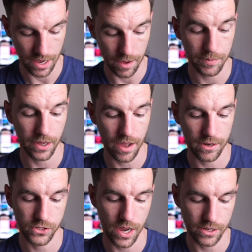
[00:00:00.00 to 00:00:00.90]
I upped the
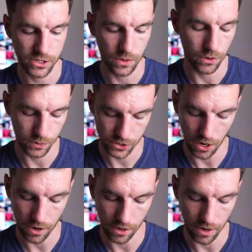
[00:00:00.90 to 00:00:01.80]
contrast so it was
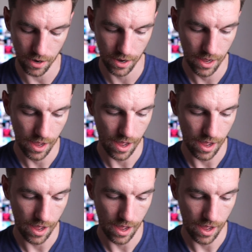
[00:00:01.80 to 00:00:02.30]
darker,